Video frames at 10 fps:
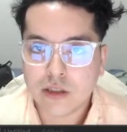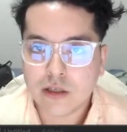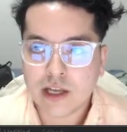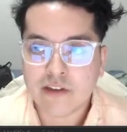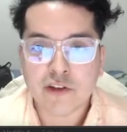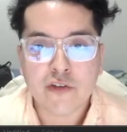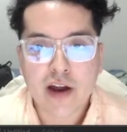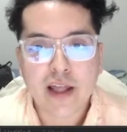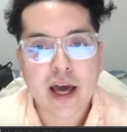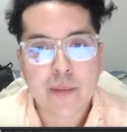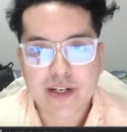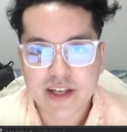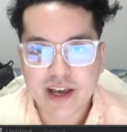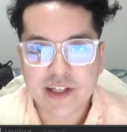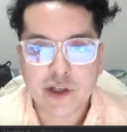If you divide that by
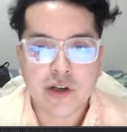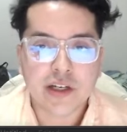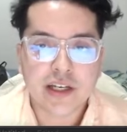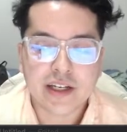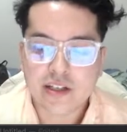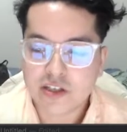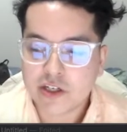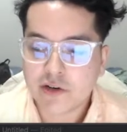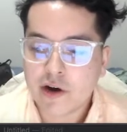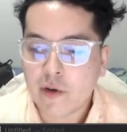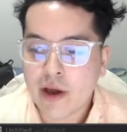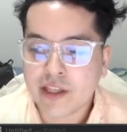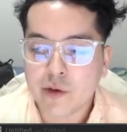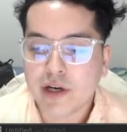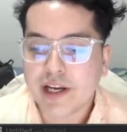10, you're going to get 0, and then
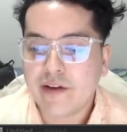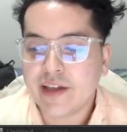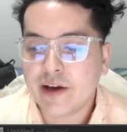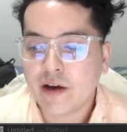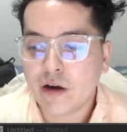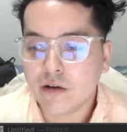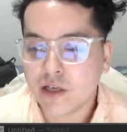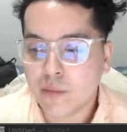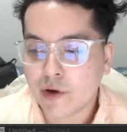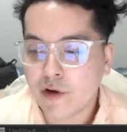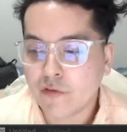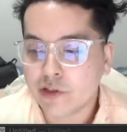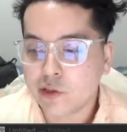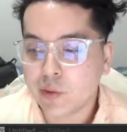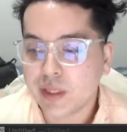you want to carry that number over
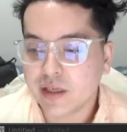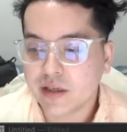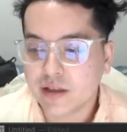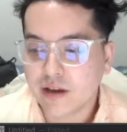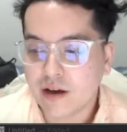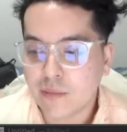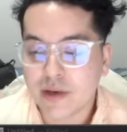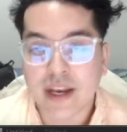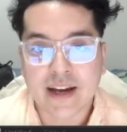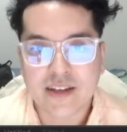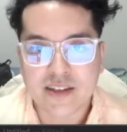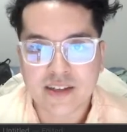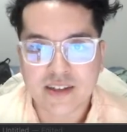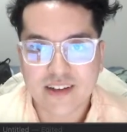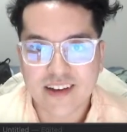to the
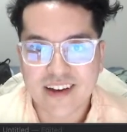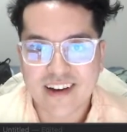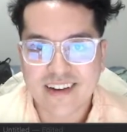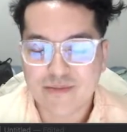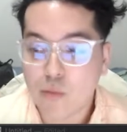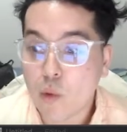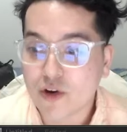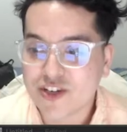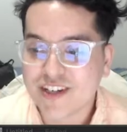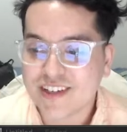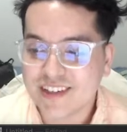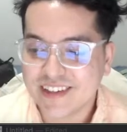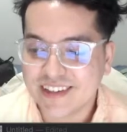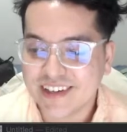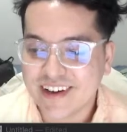next portion
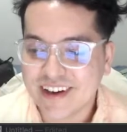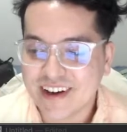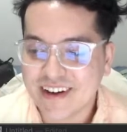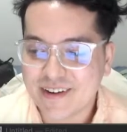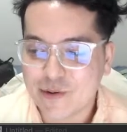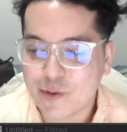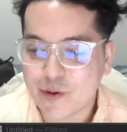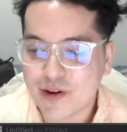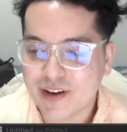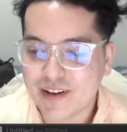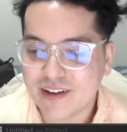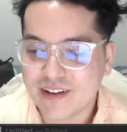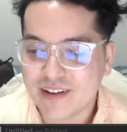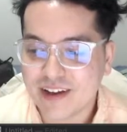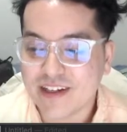or
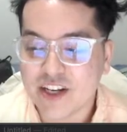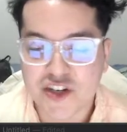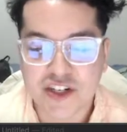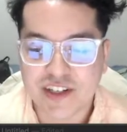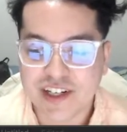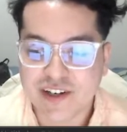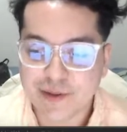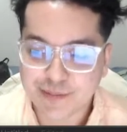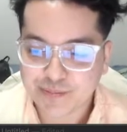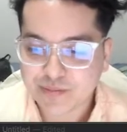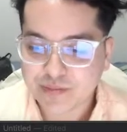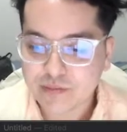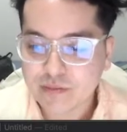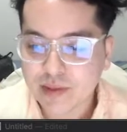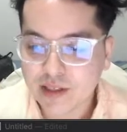addition here.
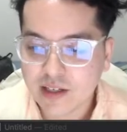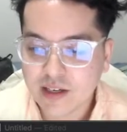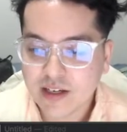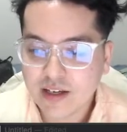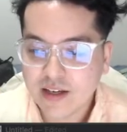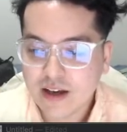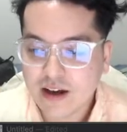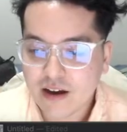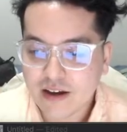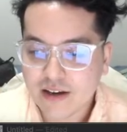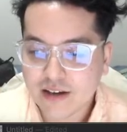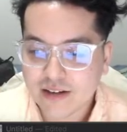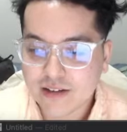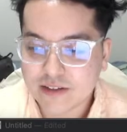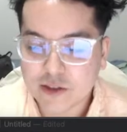
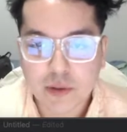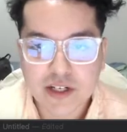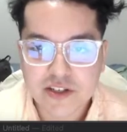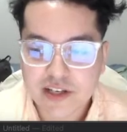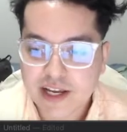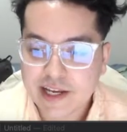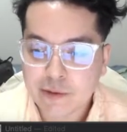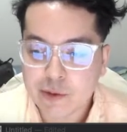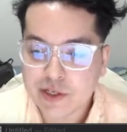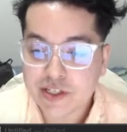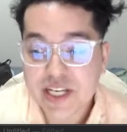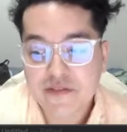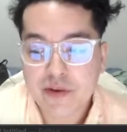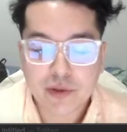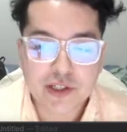So let's say it was
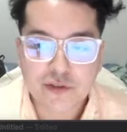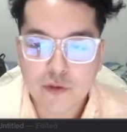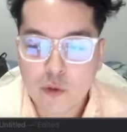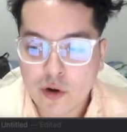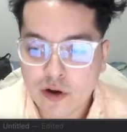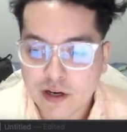7 plus 4.